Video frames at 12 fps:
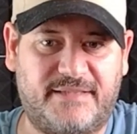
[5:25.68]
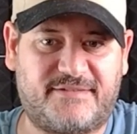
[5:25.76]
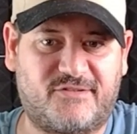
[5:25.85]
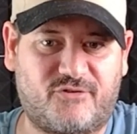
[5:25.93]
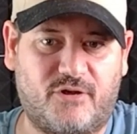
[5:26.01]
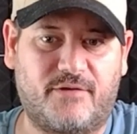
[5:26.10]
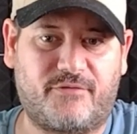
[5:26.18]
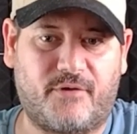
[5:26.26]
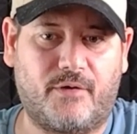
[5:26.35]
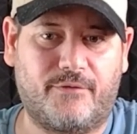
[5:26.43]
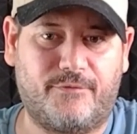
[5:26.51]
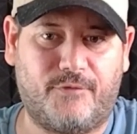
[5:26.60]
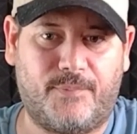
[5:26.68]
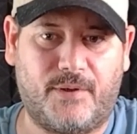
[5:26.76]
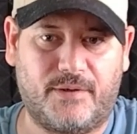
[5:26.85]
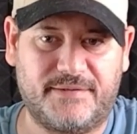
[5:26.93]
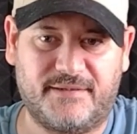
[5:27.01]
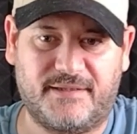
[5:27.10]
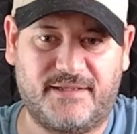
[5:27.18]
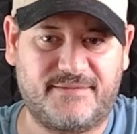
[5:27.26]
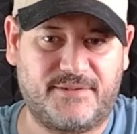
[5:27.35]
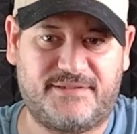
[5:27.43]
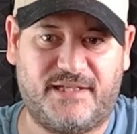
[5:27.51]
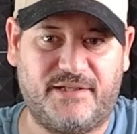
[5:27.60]
That's a strong thrower of the football right there, guys.
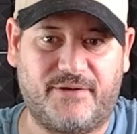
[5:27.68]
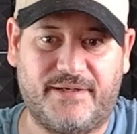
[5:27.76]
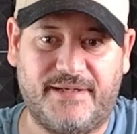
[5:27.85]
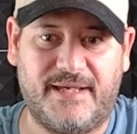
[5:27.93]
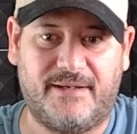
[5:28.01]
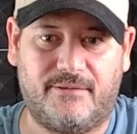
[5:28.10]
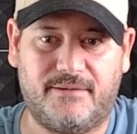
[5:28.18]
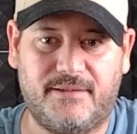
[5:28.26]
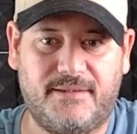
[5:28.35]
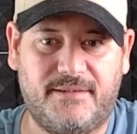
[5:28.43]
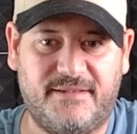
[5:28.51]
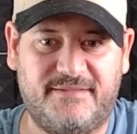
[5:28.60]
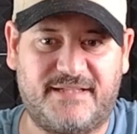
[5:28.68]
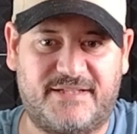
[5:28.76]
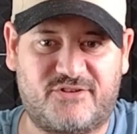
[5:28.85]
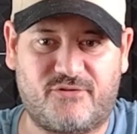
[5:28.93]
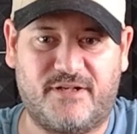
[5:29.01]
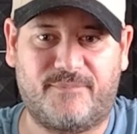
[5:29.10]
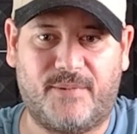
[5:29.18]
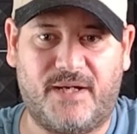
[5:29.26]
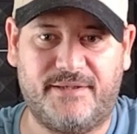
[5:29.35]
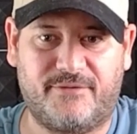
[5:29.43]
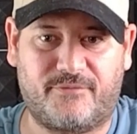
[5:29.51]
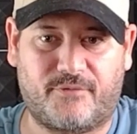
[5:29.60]
I'm going to tell you right now. He's got strength
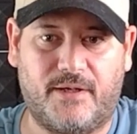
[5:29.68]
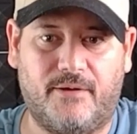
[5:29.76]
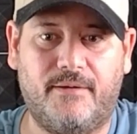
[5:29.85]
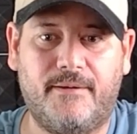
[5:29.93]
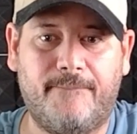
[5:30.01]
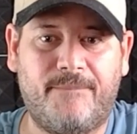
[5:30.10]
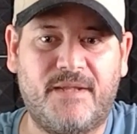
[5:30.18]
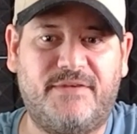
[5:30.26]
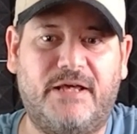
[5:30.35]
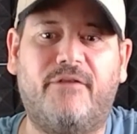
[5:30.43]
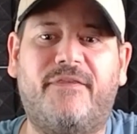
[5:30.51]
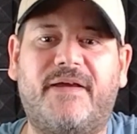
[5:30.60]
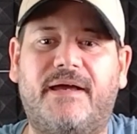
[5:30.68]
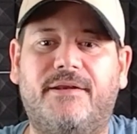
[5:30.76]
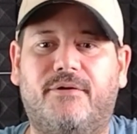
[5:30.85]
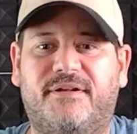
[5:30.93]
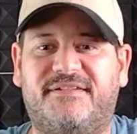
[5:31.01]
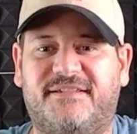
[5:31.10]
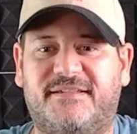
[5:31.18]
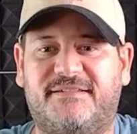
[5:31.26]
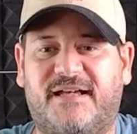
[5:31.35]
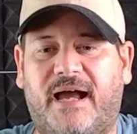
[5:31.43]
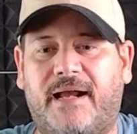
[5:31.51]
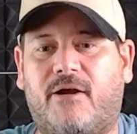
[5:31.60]
behind the throw. The other thing I notice
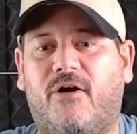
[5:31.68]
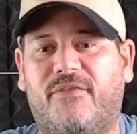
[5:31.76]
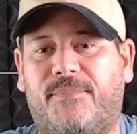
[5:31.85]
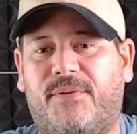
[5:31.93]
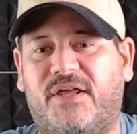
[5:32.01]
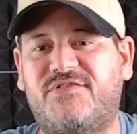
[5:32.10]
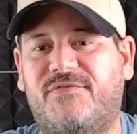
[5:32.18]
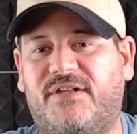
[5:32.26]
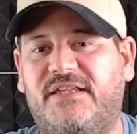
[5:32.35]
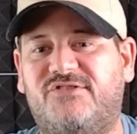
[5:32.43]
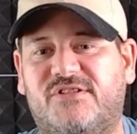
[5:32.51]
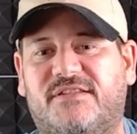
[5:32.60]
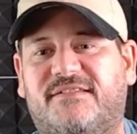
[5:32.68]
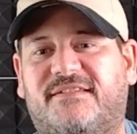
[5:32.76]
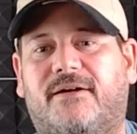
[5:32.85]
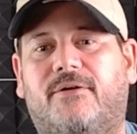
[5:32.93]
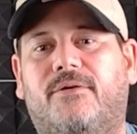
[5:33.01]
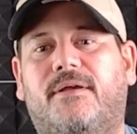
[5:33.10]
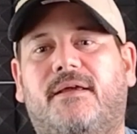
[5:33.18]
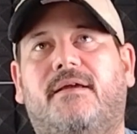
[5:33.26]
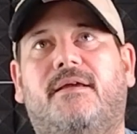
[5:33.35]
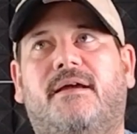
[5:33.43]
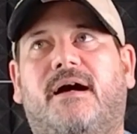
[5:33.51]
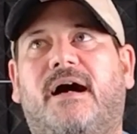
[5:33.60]
is I call it the Pledge of Allegiance. So
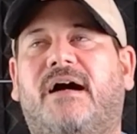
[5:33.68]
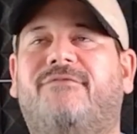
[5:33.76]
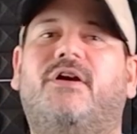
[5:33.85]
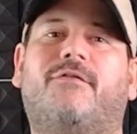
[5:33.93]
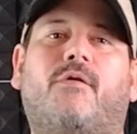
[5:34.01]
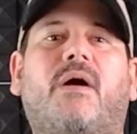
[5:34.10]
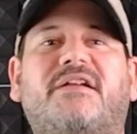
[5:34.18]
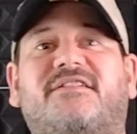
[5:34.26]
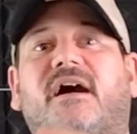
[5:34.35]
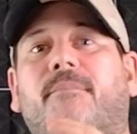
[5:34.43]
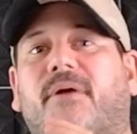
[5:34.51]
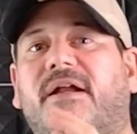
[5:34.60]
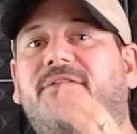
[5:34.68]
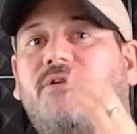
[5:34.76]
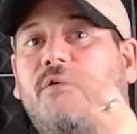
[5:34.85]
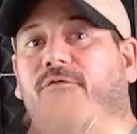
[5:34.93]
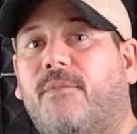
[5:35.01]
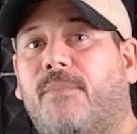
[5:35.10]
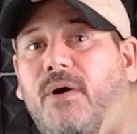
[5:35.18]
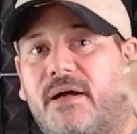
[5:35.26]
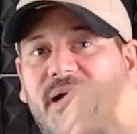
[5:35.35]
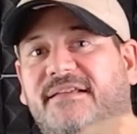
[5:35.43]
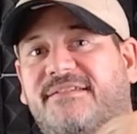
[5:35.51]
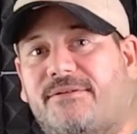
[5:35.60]
if you ever watch Tom Brady throw a football,
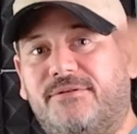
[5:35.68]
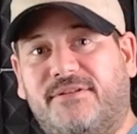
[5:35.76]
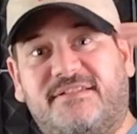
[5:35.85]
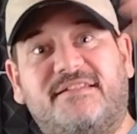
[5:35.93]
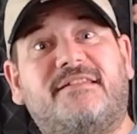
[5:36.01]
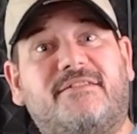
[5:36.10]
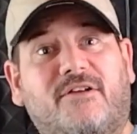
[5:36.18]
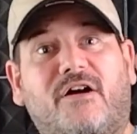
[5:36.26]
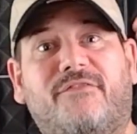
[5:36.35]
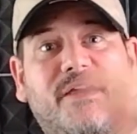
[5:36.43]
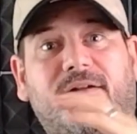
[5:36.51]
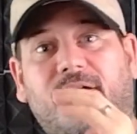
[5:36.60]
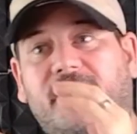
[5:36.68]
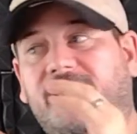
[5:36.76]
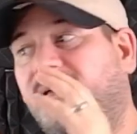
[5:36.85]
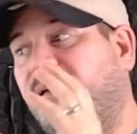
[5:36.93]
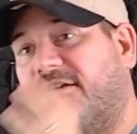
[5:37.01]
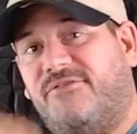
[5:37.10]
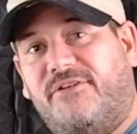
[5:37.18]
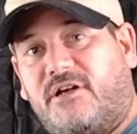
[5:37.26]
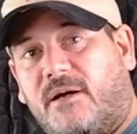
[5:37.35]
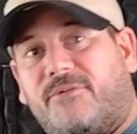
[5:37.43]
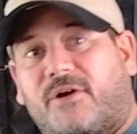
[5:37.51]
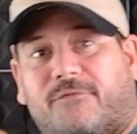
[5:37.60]
guys, so this is his offhand, right? So he
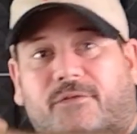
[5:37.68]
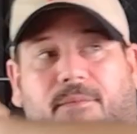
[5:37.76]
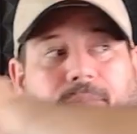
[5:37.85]
comes up